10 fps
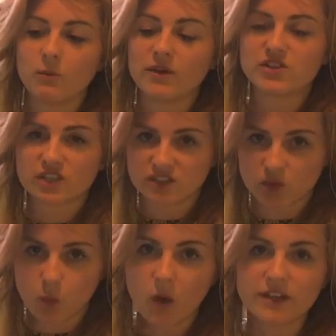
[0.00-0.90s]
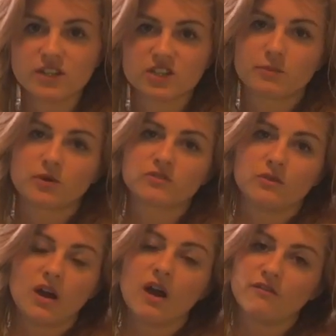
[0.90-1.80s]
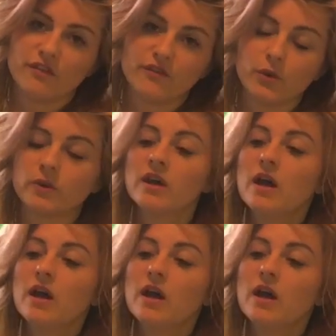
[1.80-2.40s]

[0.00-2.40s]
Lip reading: with just the one dispersal of the food.